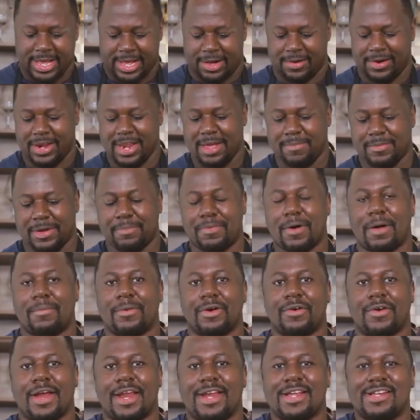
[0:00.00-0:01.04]
Our lemon
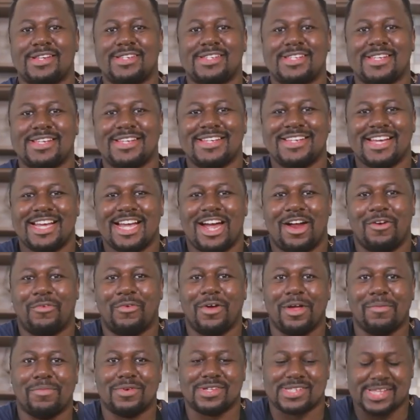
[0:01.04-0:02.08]
pomegranate
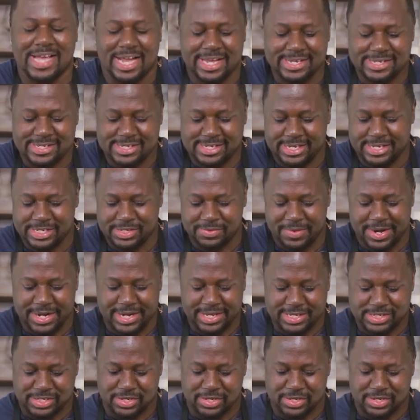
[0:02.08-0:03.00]
rooibos iced tea is ready.